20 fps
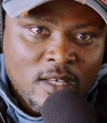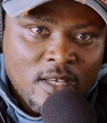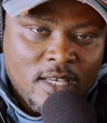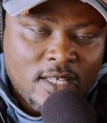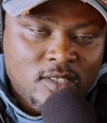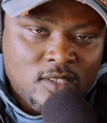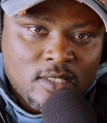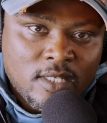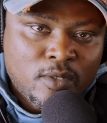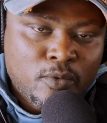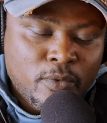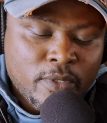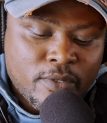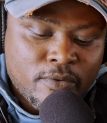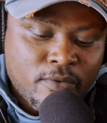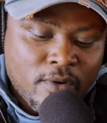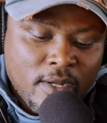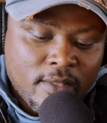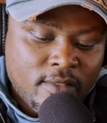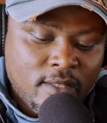Instead, we
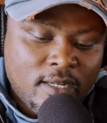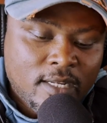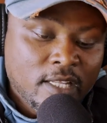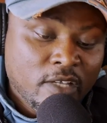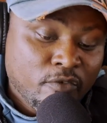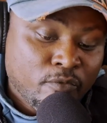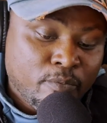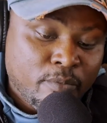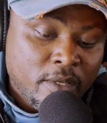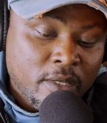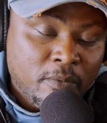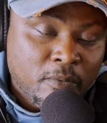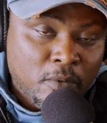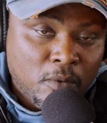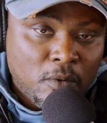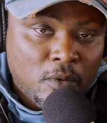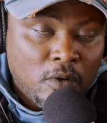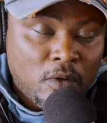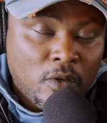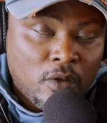rather leave
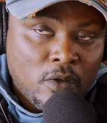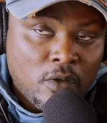people